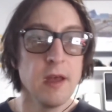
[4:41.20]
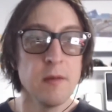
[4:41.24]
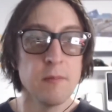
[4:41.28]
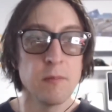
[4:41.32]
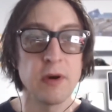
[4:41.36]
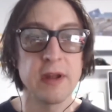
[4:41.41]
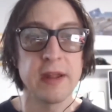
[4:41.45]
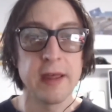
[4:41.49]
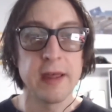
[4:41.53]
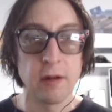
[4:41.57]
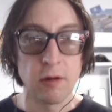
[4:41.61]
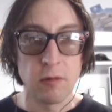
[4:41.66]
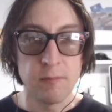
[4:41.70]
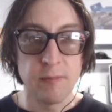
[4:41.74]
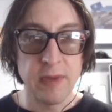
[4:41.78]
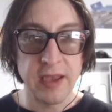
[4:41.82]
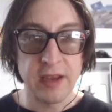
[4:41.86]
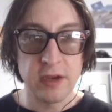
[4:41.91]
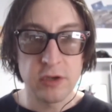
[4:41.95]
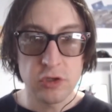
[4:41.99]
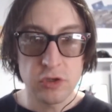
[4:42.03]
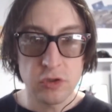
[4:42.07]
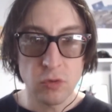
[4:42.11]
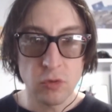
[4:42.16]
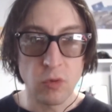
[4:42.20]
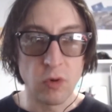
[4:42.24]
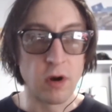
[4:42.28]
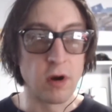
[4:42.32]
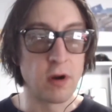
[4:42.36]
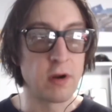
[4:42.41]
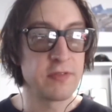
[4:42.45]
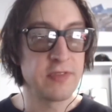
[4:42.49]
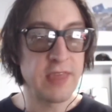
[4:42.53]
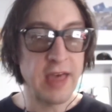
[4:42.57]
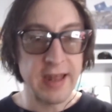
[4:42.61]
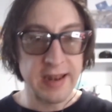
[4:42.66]
but it'll make
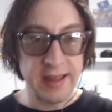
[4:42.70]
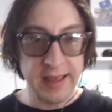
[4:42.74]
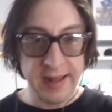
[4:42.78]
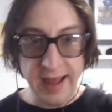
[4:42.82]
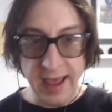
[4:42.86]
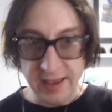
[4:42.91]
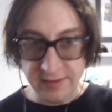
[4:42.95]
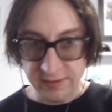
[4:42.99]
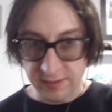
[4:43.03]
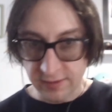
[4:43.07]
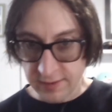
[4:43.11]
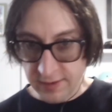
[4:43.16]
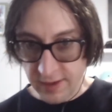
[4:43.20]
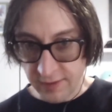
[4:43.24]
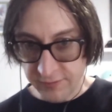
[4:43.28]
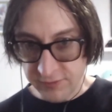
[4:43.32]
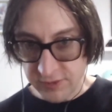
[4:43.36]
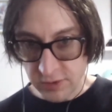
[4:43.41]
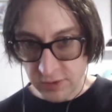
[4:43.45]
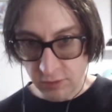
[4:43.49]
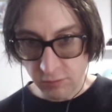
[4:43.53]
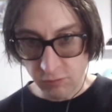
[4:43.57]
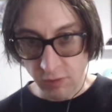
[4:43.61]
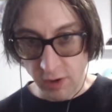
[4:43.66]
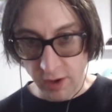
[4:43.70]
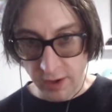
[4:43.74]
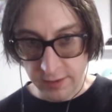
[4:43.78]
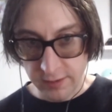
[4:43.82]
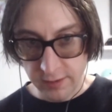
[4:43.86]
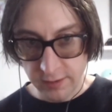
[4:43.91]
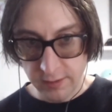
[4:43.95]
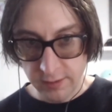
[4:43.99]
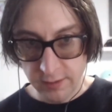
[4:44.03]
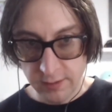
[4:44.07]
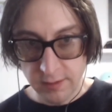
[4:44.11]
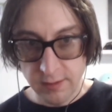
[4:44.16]
sure that it has enough to run
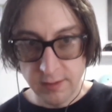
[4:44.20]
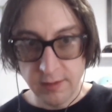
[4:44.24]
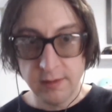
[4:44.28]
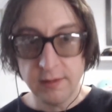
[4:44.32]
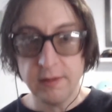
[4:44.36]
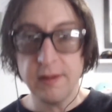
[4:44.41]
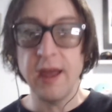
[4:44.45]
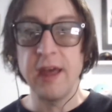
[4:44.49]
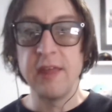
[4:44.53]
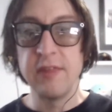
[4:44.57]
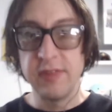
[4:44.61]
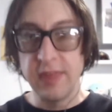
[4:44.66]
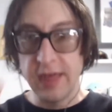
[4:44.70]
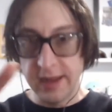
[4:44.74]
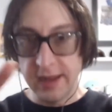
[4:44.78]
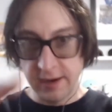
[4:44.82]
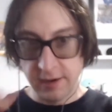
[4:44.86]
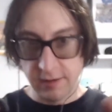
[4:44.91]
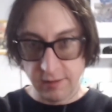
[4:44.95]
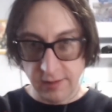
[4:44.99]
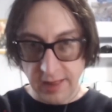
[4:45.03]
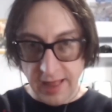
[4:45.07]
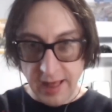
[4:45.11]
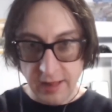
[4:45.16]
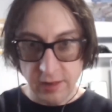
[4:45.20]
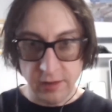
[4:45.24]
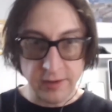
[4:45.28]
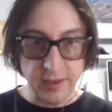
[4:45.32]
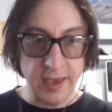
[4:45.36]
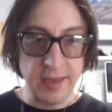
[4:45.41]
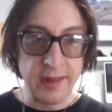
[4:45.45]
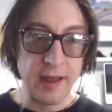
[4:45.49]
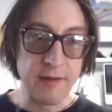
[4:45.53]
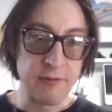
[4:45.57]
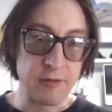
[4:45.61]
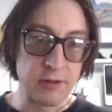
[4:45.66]
and then it'll
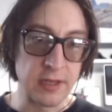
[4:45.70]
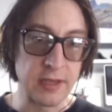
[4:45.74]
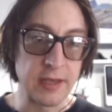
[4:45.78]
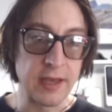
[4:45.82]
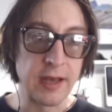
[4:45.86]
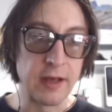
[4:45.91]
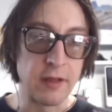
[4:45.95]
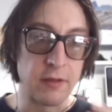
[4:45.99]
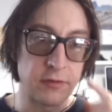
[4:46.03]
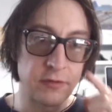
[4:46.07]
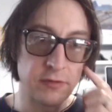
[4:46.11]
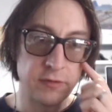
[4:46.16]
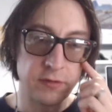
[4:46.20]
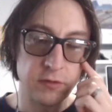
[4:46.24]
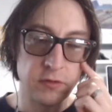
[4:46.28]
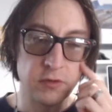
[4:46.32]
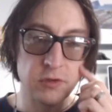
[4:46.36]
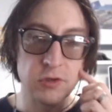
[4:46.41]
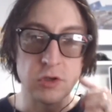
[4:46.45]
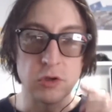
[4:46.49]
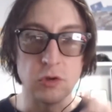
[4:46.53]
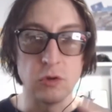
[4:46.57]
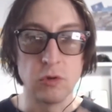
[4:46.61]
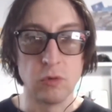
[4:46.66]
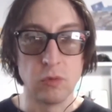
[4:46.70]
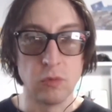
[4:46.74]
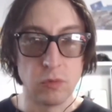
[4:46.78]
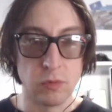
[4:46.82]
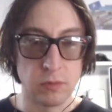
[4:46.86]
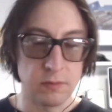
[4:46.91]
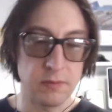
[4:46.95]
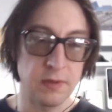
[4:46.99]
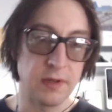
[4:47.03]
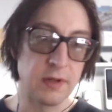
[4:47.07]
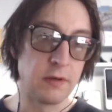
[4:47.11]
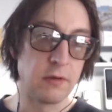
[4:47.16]
allocate everything else to
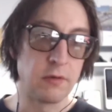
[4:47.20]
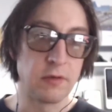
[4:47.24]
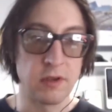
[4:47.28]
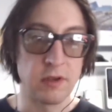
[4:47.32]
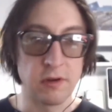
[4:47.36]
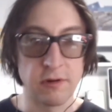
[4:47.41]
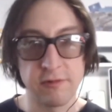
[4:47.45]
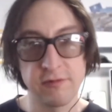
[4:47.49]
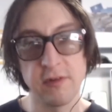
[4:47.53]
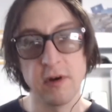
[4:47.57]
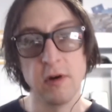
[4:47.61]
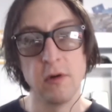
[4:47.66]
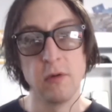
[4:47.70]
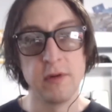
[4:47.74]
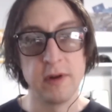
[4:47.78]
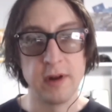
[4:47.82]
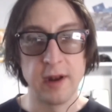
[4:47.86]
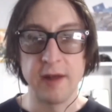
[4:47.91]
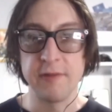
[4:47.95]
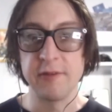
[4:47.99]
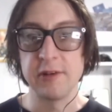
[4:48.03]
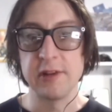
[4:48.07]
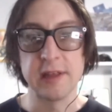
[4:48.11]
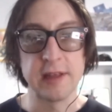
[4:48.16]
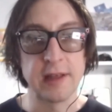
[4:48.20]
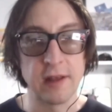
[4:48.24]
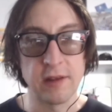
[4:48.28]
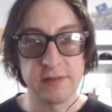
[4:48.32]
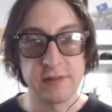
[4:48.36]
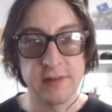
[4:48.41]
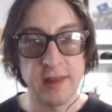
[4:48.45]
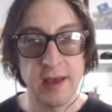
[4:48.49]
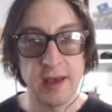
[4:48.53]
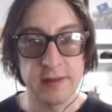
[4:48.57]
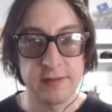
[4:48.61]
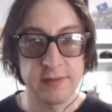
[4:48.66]
you know, your phone and everything else
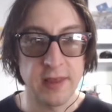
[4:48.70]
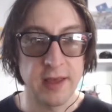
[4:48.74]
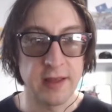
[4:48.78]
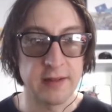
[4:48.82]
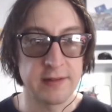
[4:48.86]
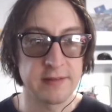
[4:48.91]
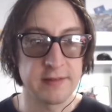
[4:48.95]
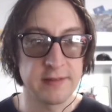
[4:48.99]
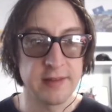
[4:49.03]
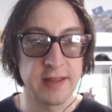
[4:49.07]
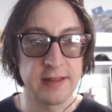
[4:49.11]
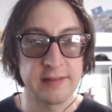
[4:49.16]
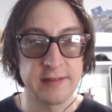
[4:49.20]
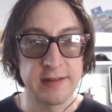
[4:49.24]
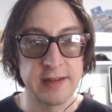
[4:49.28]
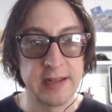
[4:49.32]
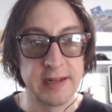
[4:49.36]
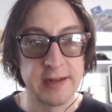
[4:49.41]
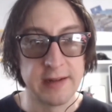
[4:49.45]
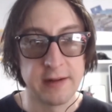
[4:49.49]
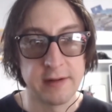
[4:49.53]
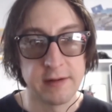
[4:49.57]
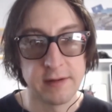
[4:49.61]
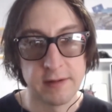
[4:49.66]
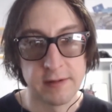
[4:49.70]
that, that's, that's needed.